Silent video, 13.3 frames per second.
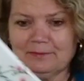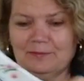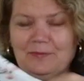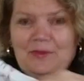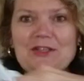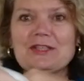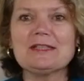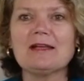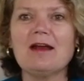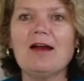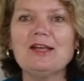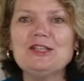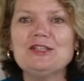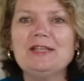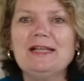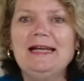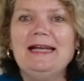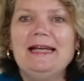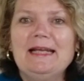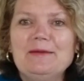the sky is the
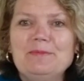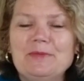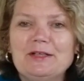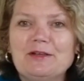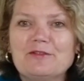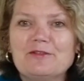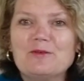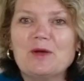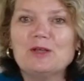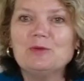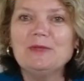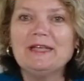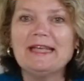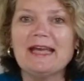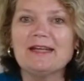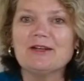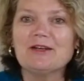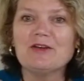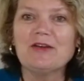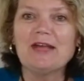limit of what we
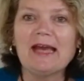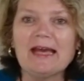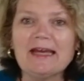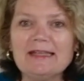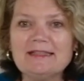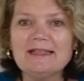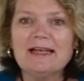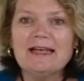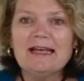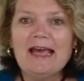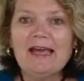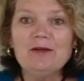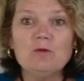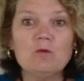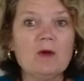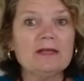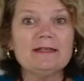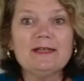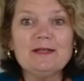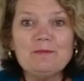can create and
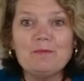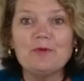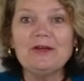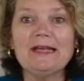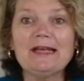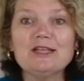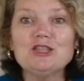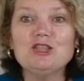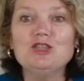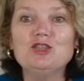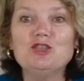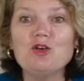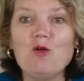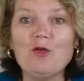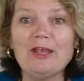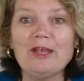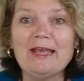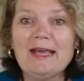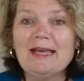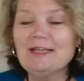what can bring us
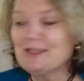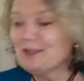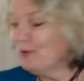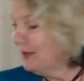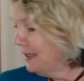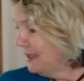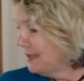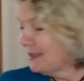joy. So yes,